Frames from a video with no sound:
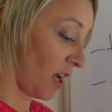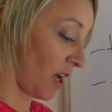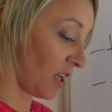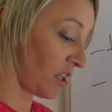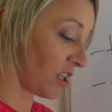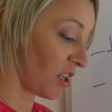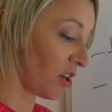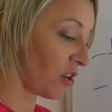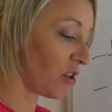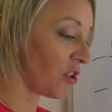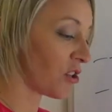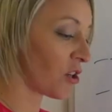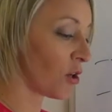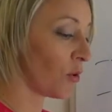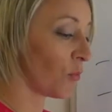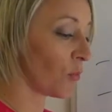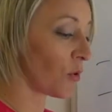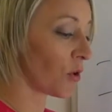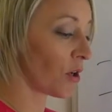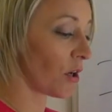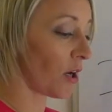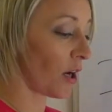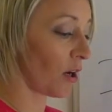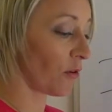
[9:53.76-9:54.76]
you know, you don't
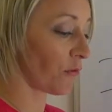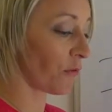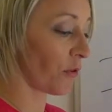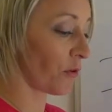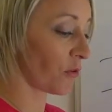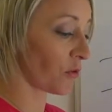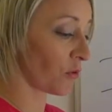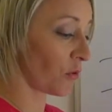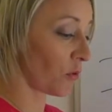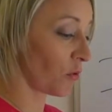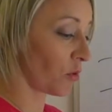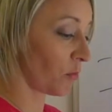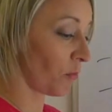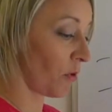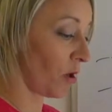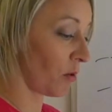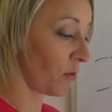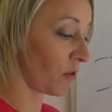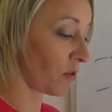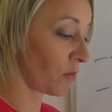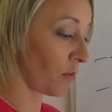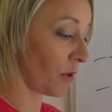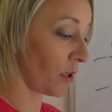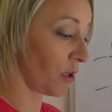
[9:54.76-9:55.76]
want to have those awkward
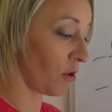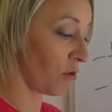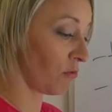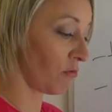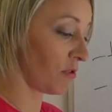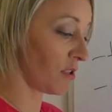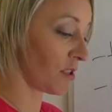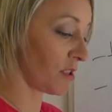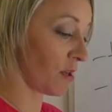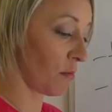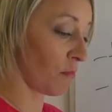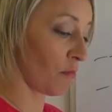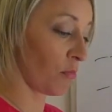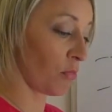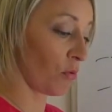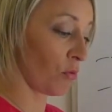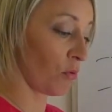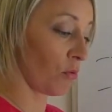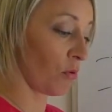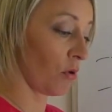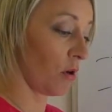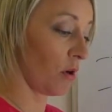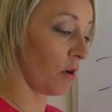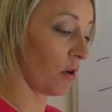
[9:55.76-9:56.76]
moments where you
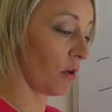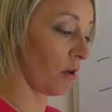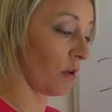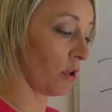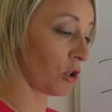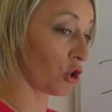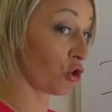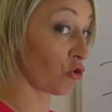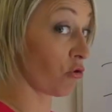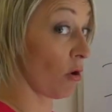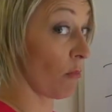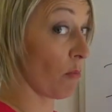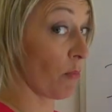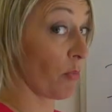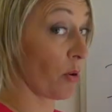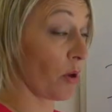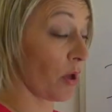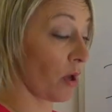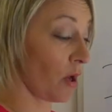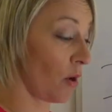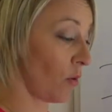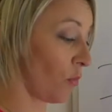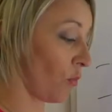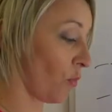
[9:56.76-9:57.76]
resemble a
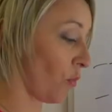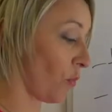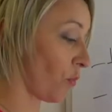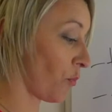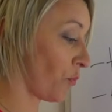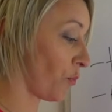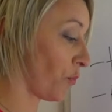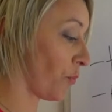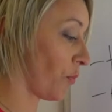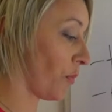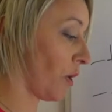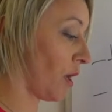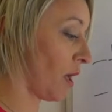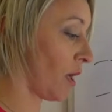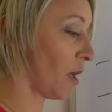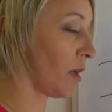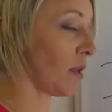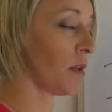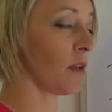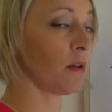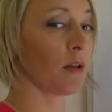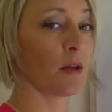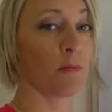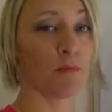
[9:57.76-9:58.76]
trumpet
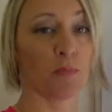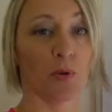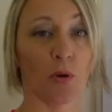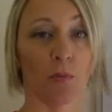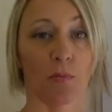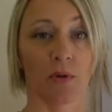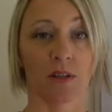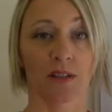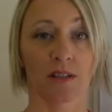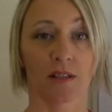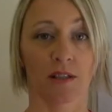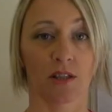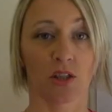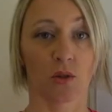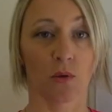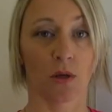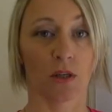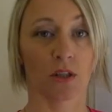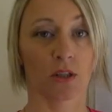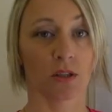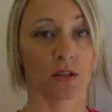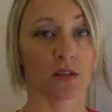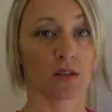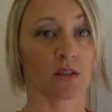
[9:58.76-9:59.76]
in public
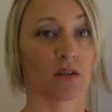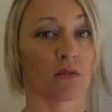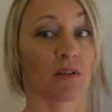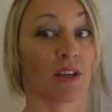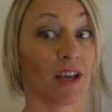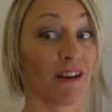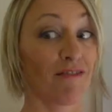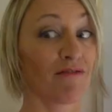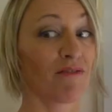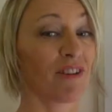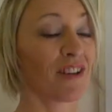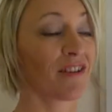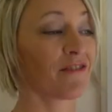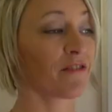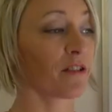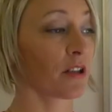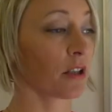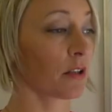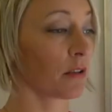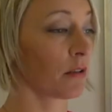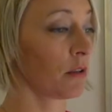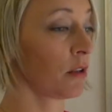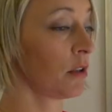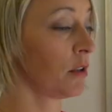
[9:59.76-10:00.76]
situations. So get rid of it.
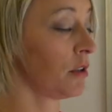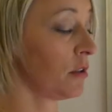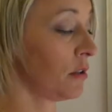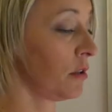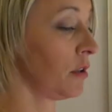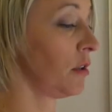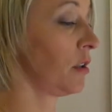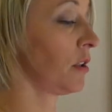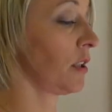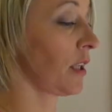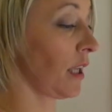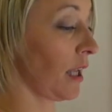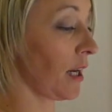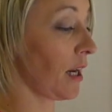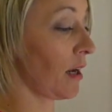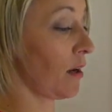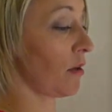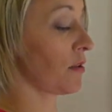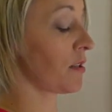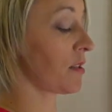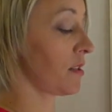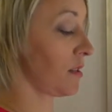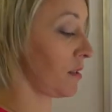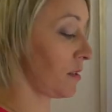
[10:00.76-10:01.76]
Get it
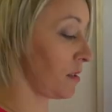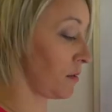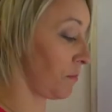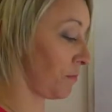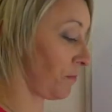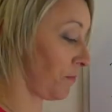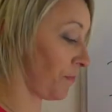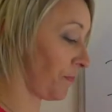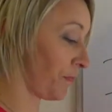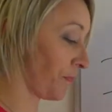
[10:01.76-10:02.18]
out of the system.